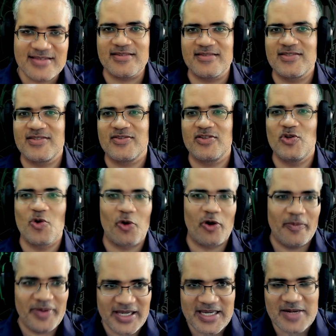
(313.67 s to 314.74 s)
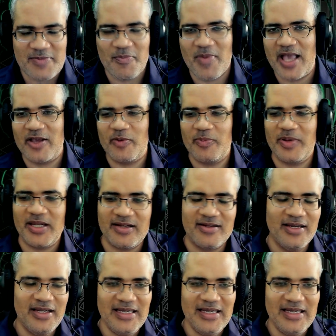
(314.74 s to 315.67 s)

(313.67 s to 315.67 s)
It's your opinion, my opinion.